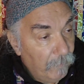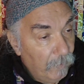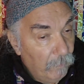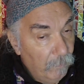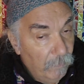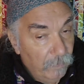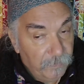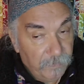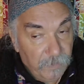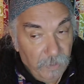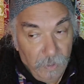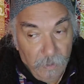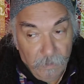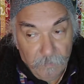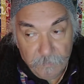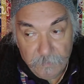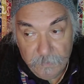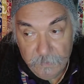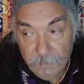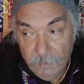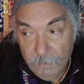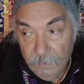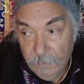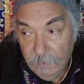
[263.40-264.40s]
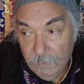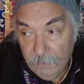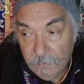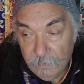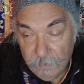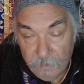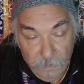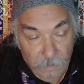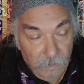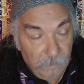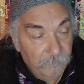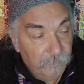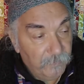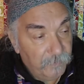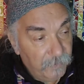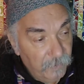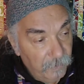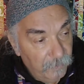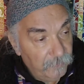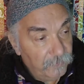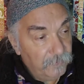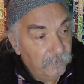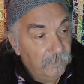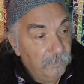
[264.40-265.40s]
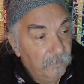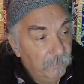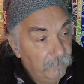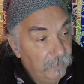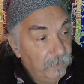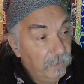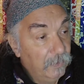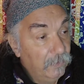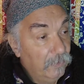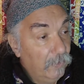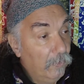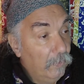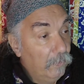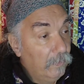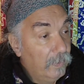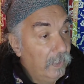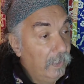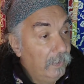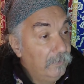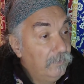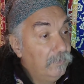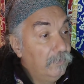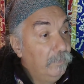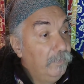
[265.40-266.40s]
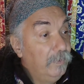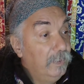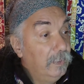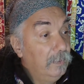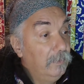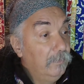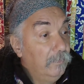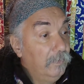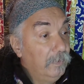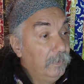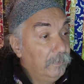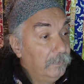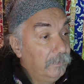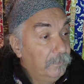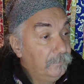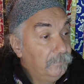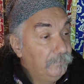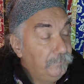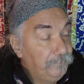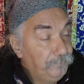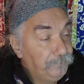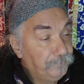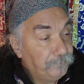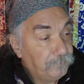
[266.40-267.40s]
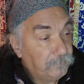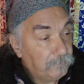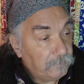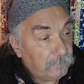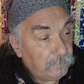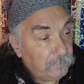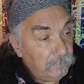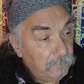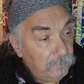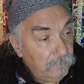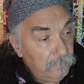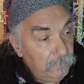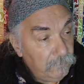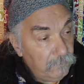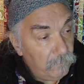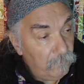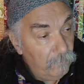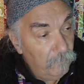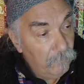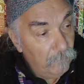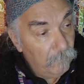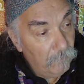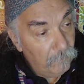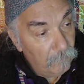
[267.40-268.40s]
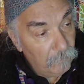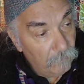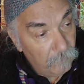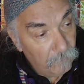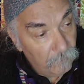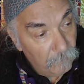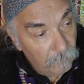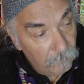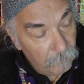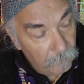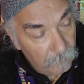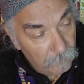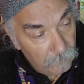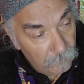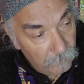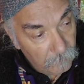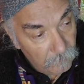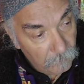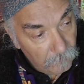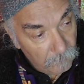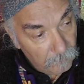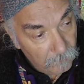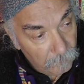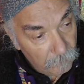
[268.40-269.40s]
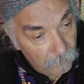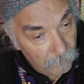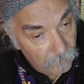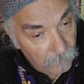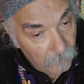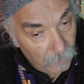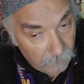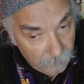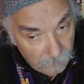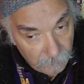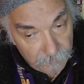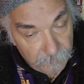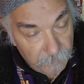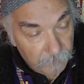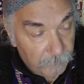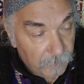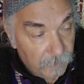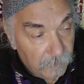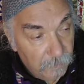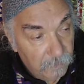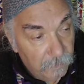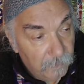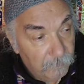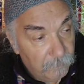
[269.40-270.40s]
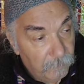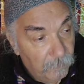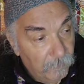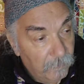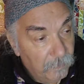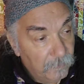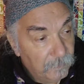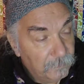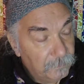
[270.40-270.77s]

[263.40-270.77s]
Without the conversation of being okay to begin with. Mm-hmm. And that's the beginning point.